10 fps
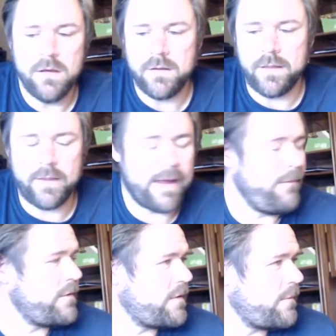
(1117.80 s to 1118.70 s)
they
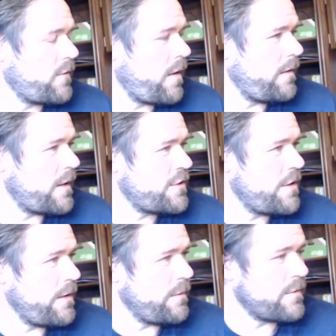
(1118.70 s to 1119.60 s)
gave us some to try last
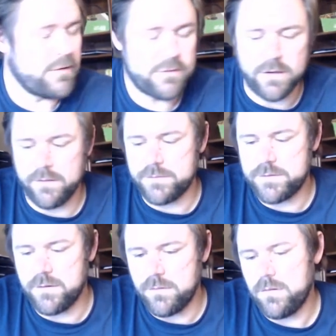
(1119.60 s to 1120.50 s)
year, and it was good stuff.
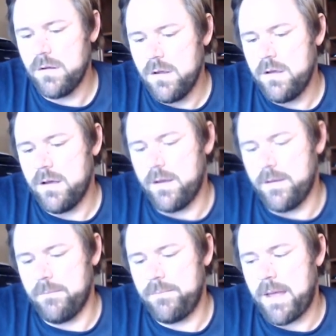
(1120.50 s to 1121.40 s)
So.
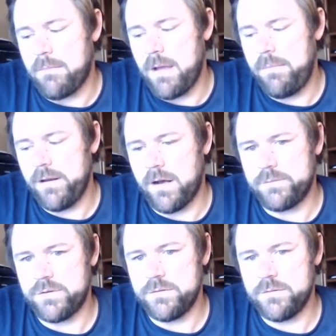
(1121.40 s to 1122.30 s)
Um, that might be an
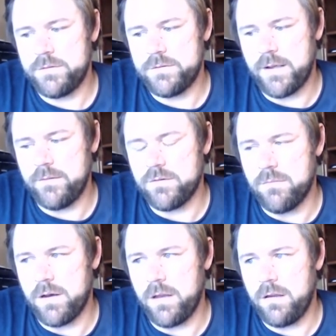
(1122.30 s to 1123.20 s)
option to save some
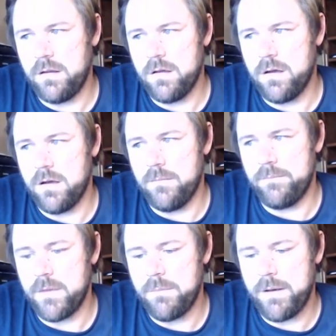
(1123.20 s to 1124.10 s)
money
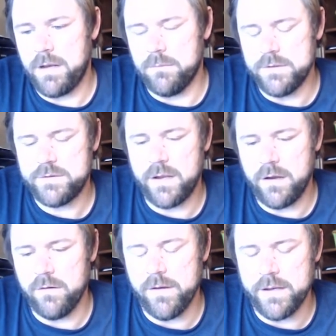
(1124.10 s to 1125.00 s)
um, depending on what state
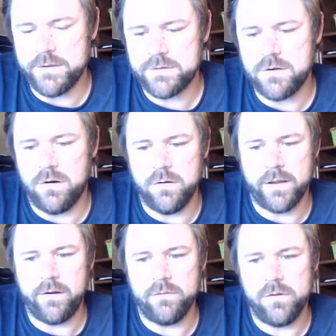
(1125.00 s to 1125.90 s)
you're in just call
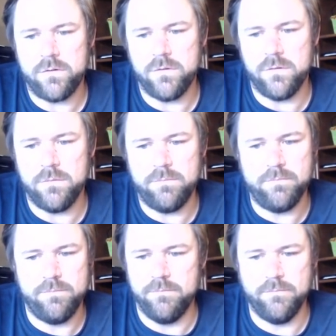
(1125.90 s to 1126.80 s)
like your local
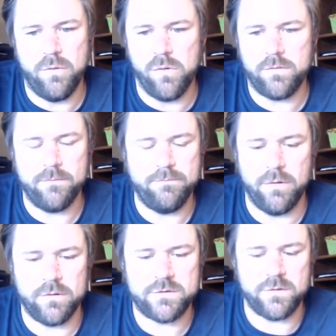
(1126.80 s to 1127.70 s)
bulk,
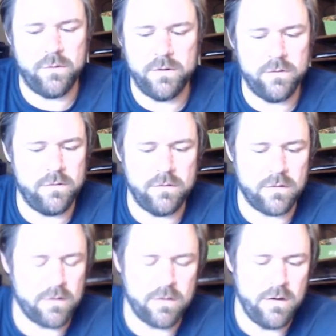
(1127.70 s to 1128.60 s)
bulk soil
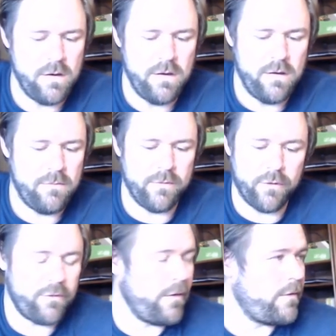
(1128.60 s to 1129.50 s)
or
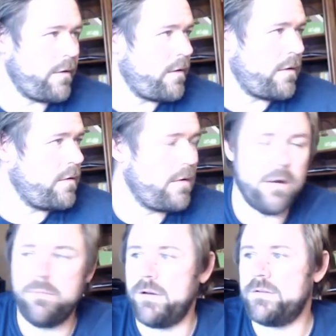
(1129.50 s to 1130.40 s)
nursery center, you
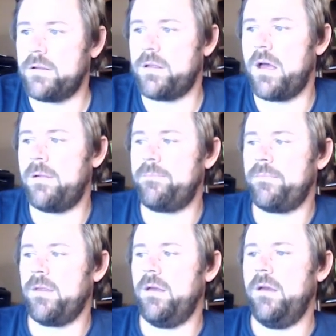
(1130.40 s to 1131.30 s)
know, place like that.
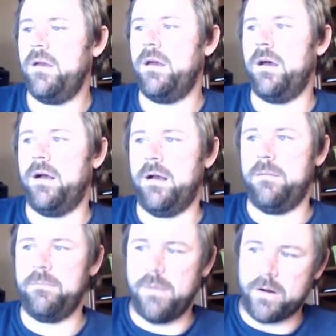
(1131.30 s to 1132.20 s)

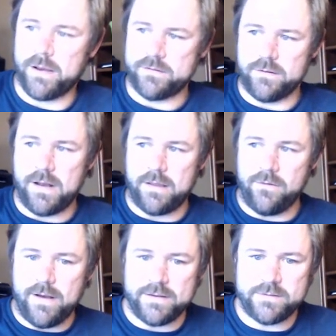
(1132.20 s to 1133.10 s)
Um, okay, so now the
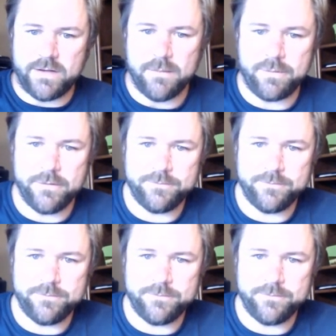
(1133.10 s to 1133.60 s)
last step,